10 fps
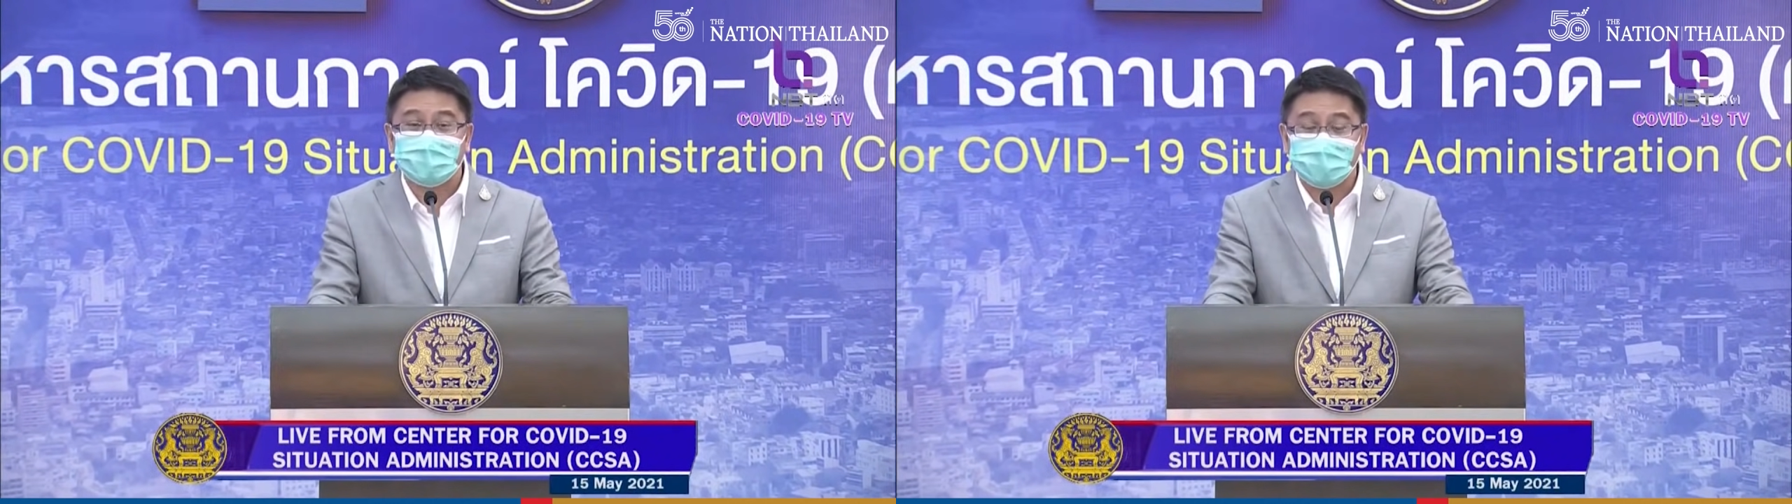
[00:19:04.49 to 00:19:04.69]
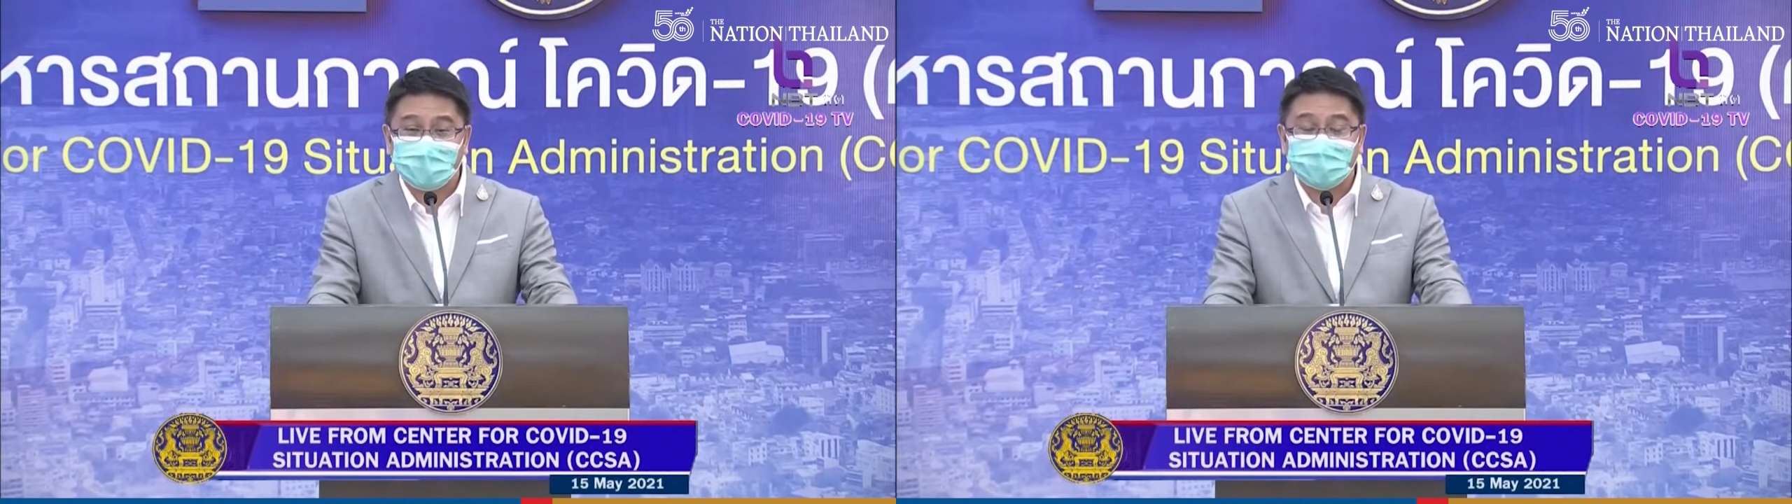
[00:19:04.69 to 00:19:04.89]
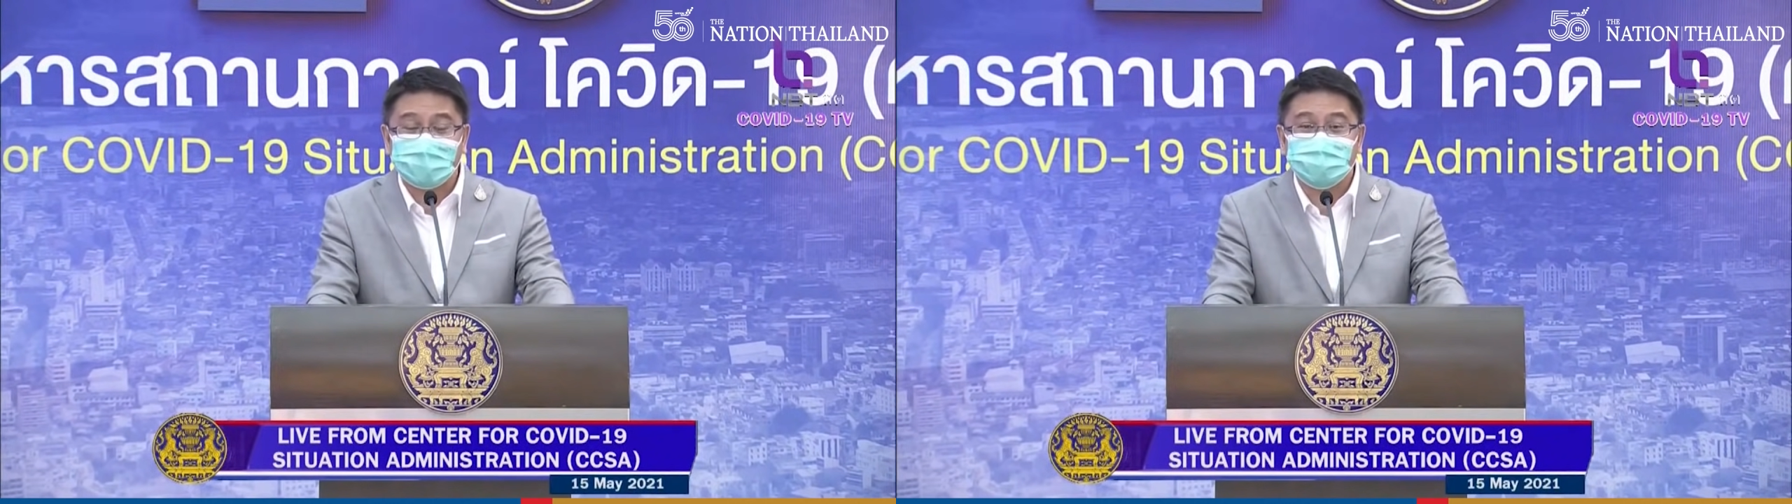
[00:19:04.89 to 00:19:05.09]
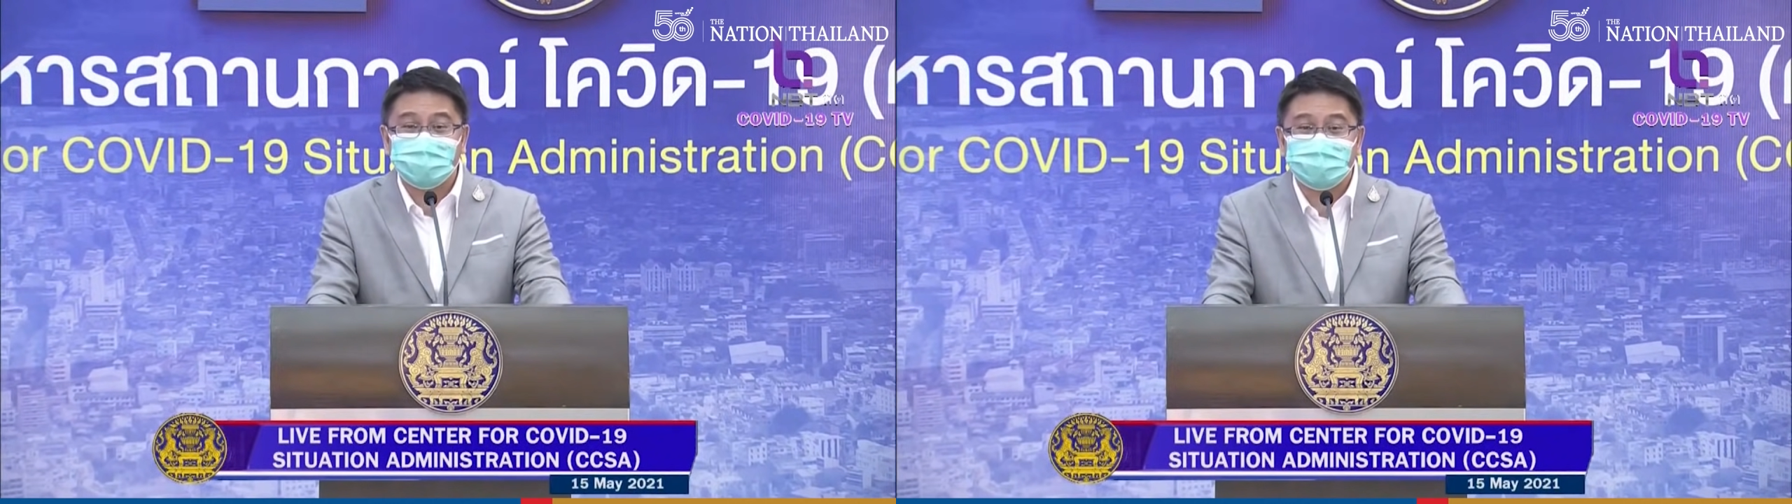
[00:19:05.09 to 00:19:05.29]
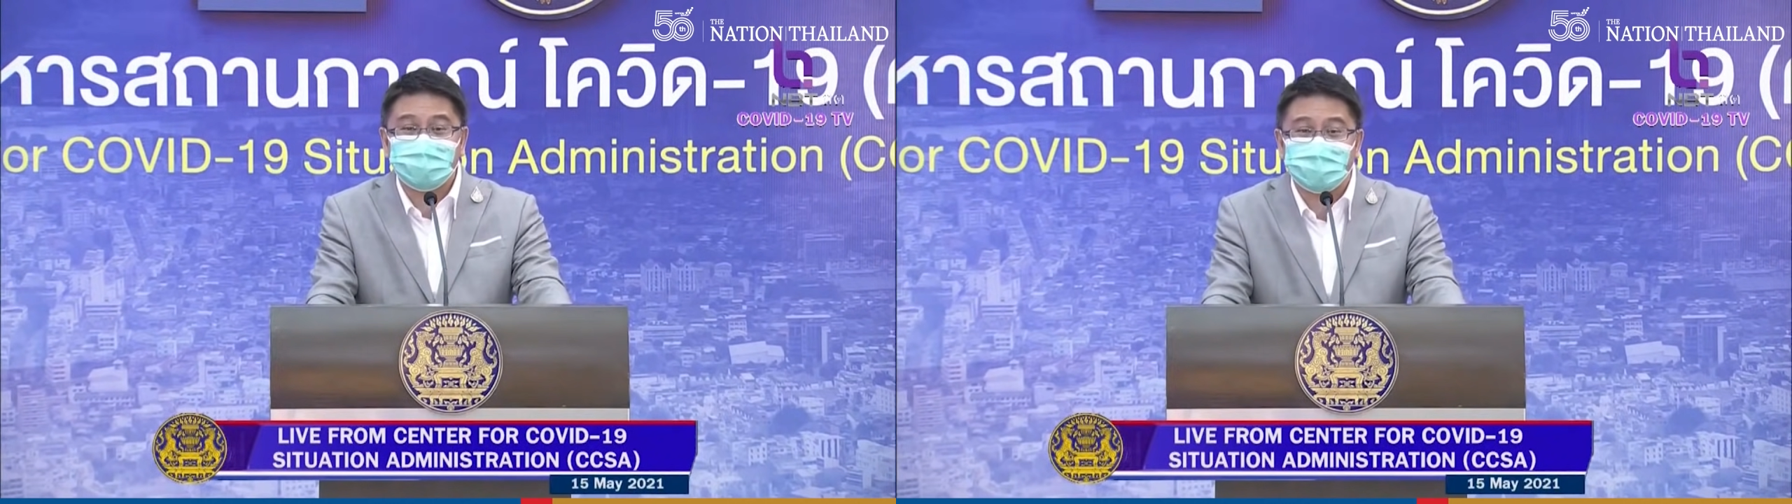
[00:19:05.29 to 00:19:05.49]
Thai
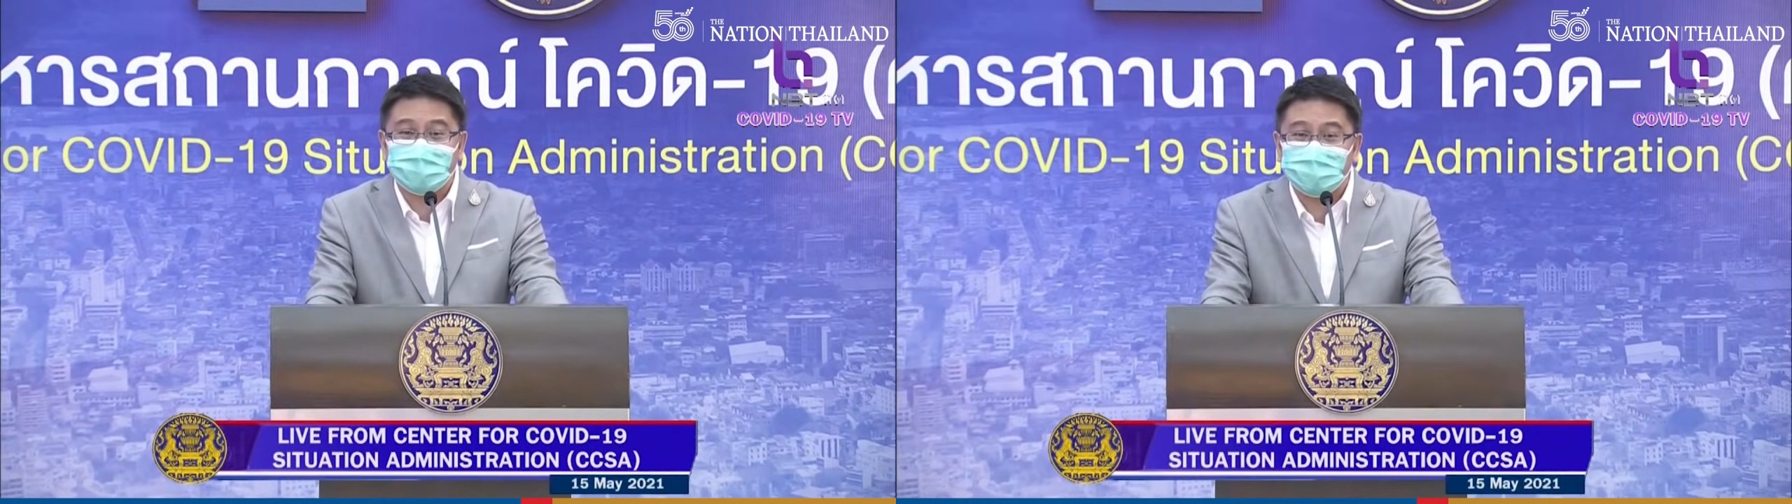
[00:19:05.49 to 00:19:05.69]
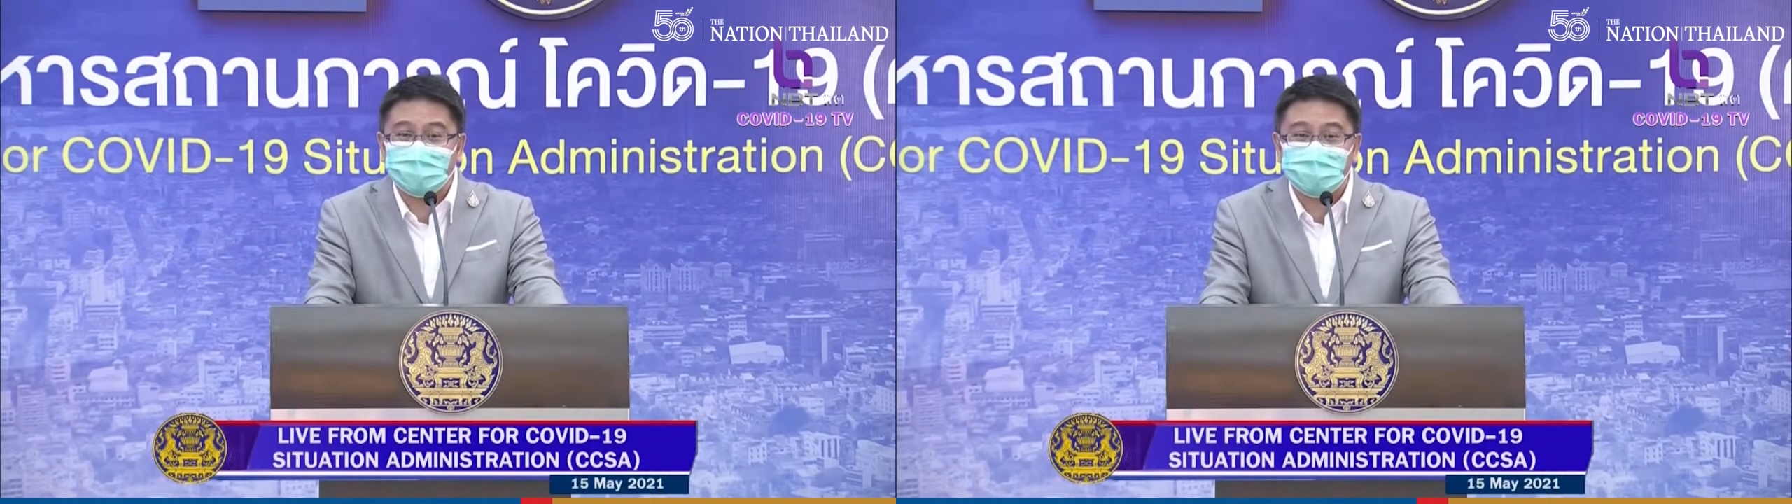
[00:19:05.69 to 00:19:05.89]
nationals with all the